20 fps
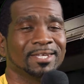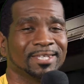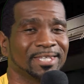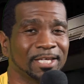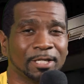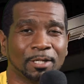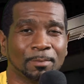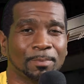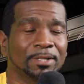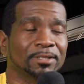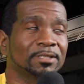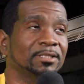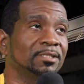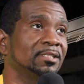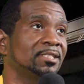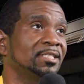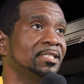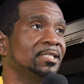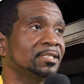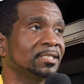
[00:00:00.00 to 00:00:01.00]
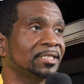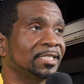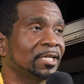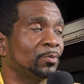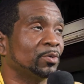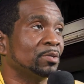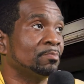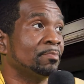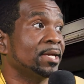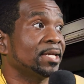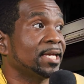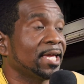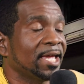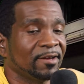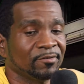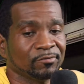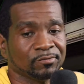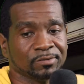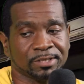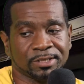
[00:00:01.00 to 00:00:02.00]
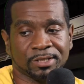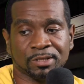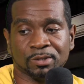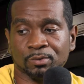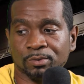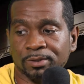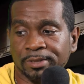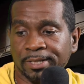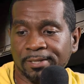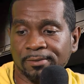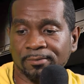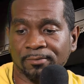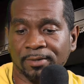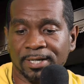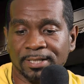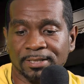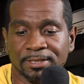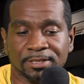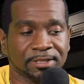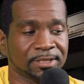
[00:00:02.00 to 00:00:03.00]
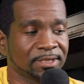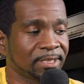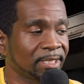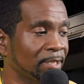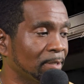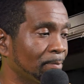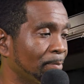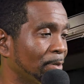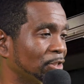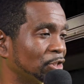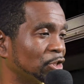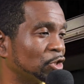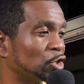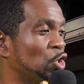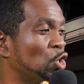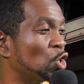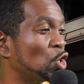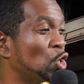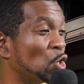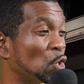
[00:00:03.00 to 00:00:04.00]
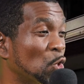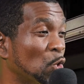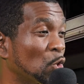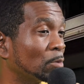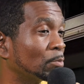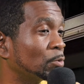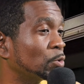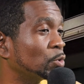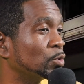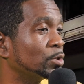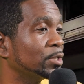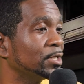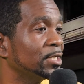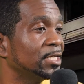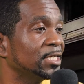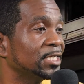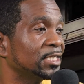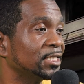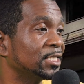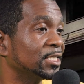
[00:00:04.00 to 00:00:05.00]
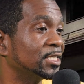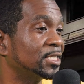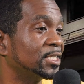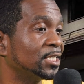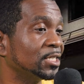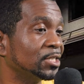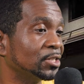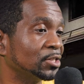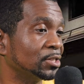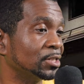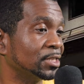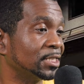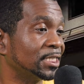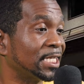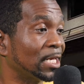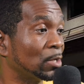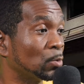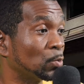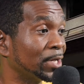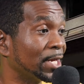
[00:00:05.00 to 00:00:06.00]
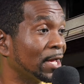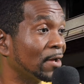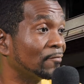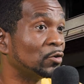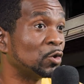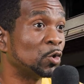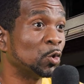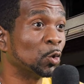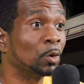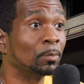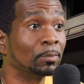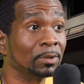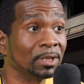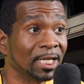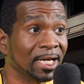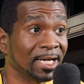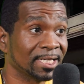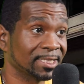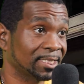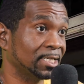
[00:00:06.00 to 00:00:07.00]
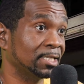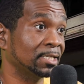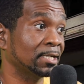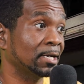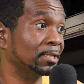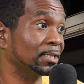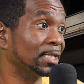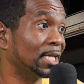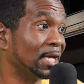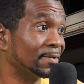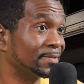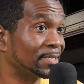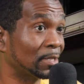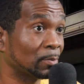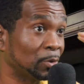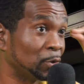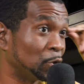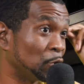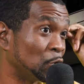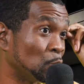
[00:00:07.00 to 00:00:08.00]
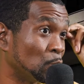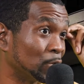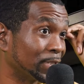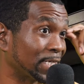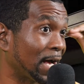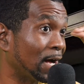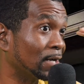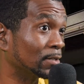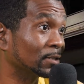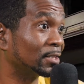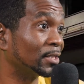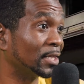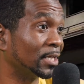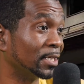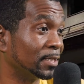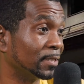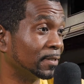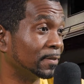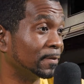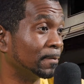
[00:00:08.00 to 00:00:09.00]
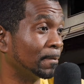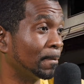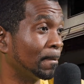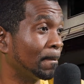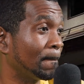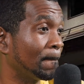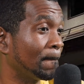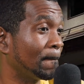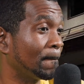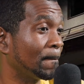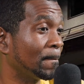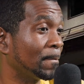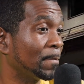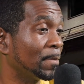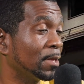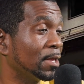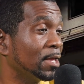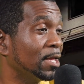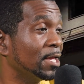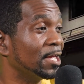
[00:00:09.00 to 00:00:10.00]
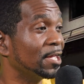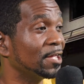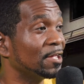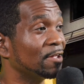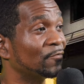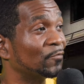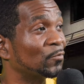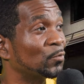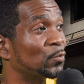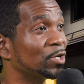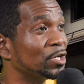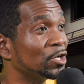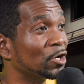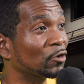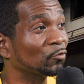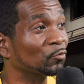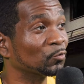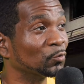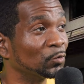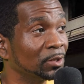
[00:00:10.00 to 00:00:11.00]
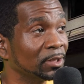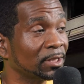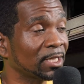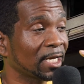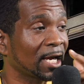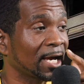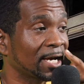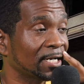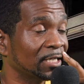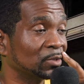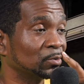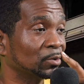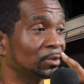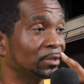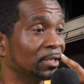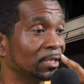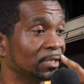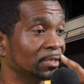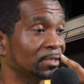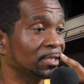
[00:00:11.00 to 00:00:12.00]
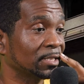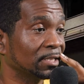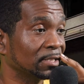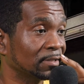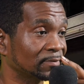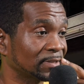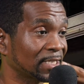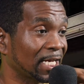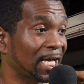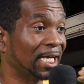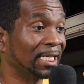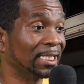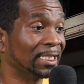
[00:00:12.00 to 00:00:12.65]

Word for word: think about the decisions that we make every single day, right? Just think about just normal decisions that we have normalized in our lives that we do without thinking. If we are really honest with ourselves, a